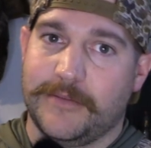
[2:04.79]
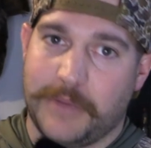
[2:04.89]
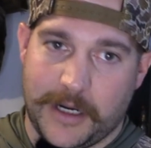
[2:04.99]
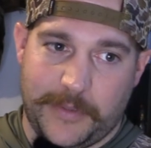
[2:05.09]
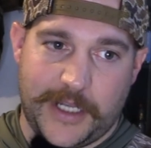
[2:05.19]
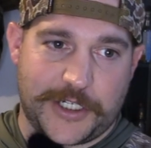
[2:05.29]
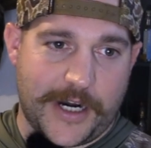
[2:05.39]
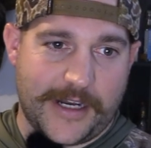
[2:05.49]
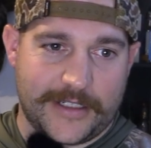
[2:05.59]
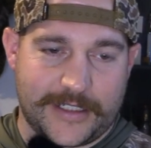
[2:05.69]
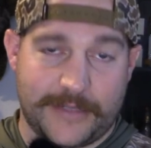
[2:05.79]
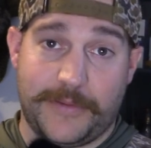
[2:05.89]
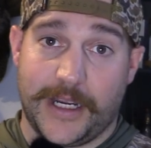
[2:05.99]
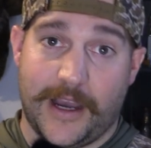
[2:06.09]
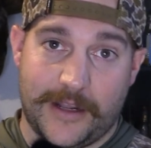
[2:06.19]
bigger blood trails,
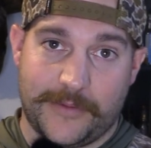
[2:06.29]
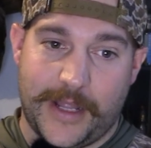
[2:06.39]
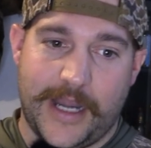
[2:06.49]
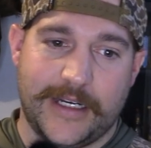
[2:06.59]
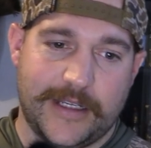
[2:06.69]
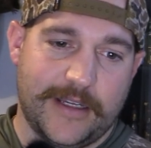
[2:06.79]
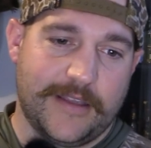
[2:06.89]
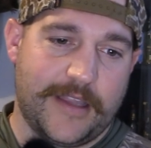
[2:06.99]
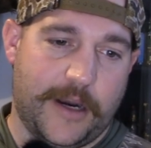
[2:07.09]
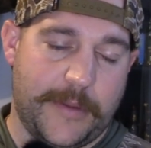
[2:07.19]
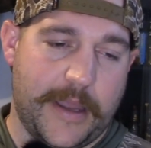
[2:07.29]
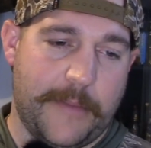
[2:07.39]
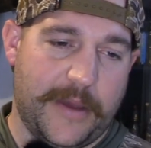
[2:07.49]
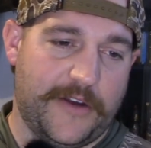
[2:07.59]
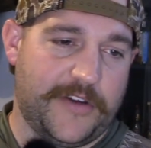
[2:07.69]
being colorblind, that'll be
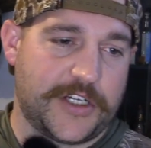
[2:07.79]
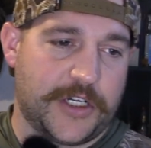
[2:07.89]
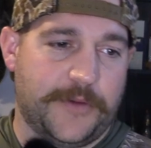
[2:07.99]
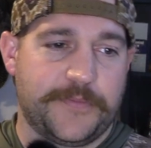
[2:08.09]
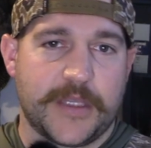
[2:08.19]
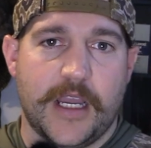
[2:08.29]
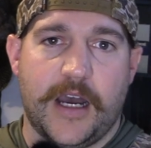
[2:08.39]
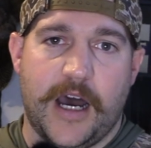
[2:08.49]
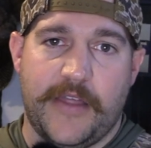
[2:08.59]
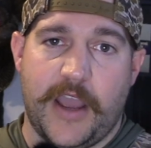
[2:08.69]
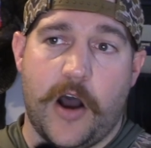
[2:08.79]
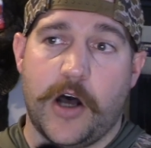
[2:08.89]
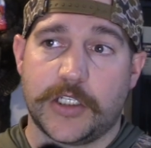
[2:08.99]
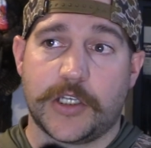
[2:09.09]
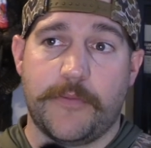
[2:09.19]
beneficial. They
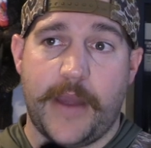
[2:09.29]
also